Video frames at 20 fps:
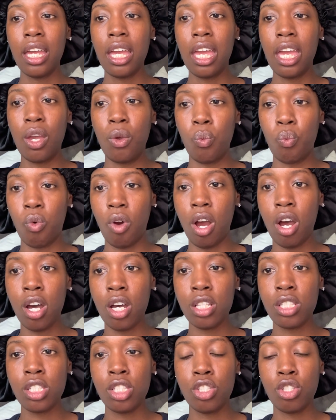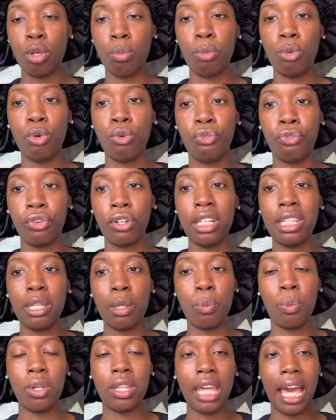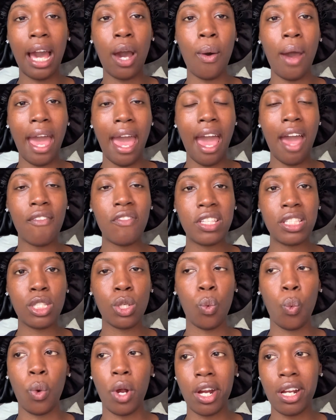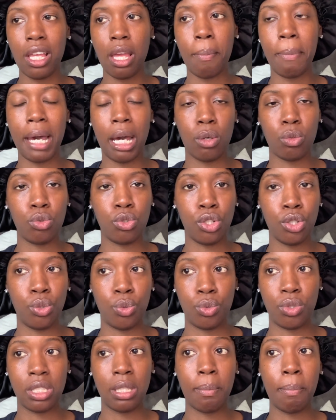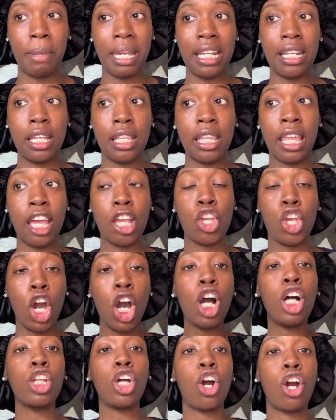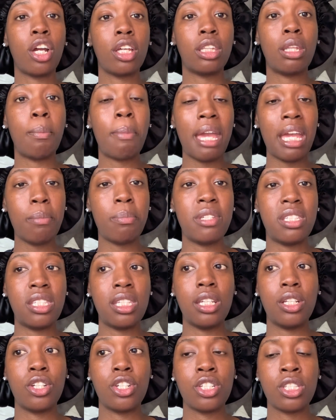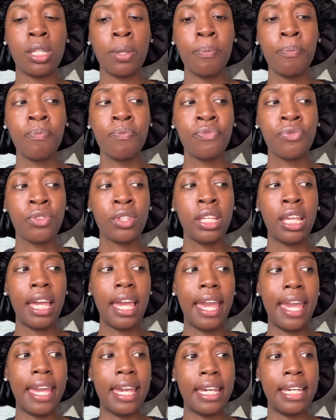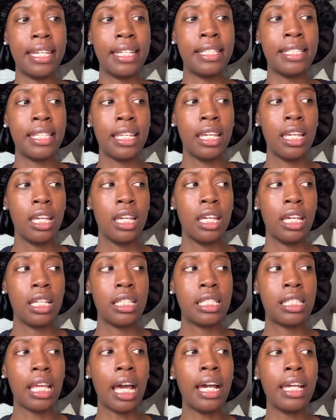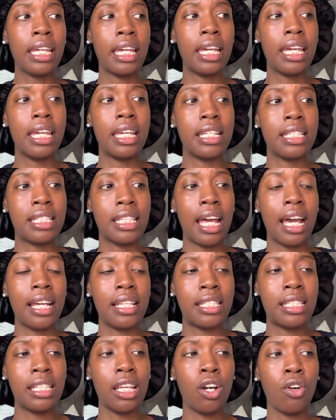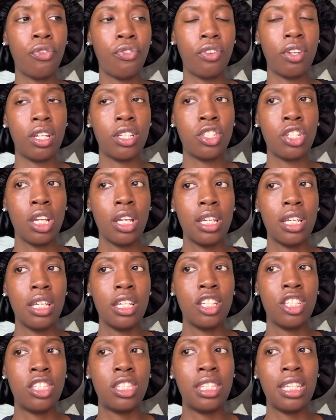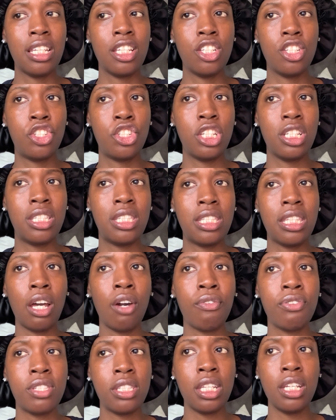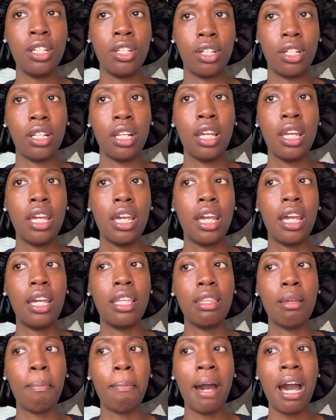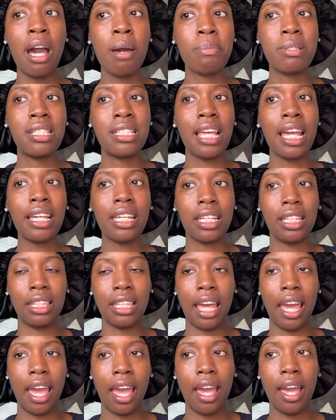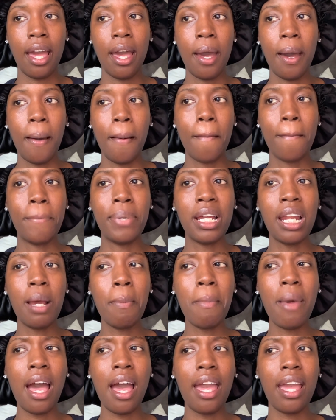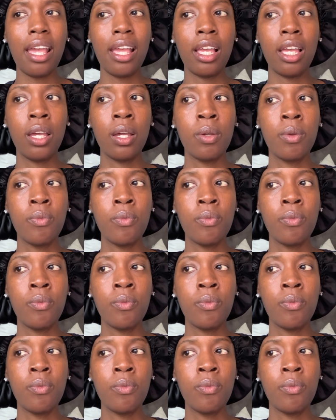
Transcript: and Ross to move freely without having to worry about dues, meaning that y'all are the babysitters. And Sonya is not selfish. See, she's self-centered. And the mom second that. But I'm like,